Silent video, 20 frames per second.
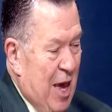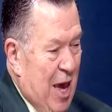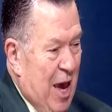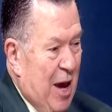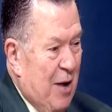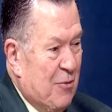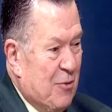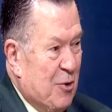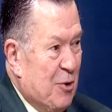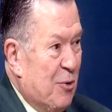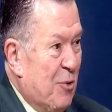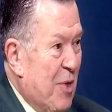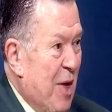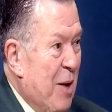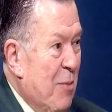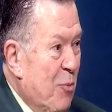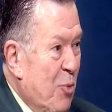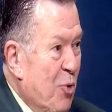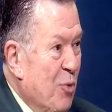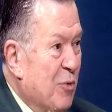after
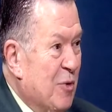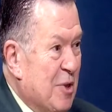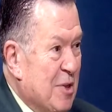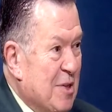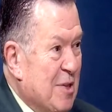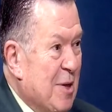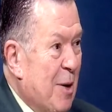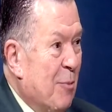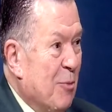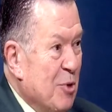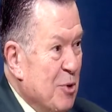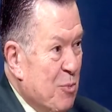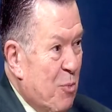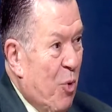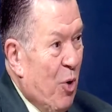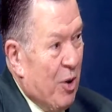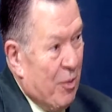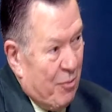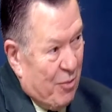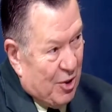they moved to Summers
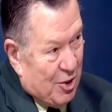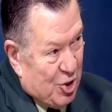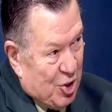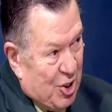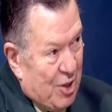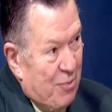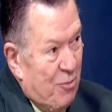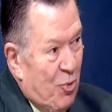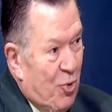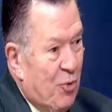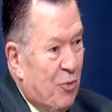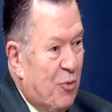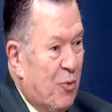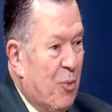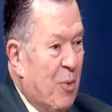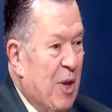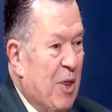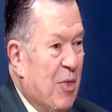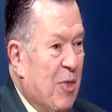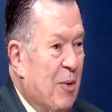Point, but she moved
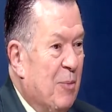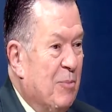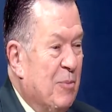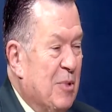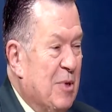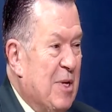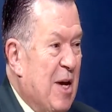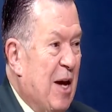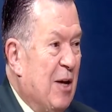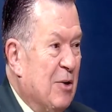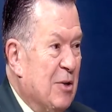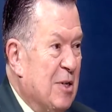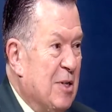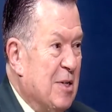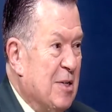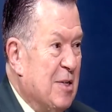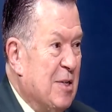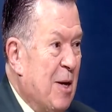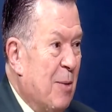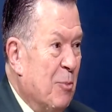with them down
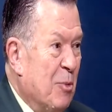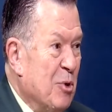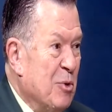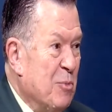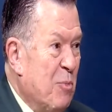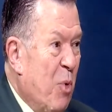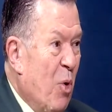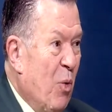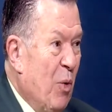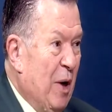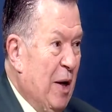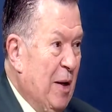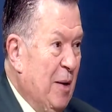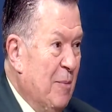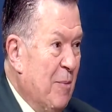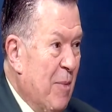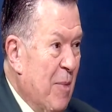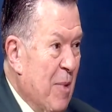to Summers Point.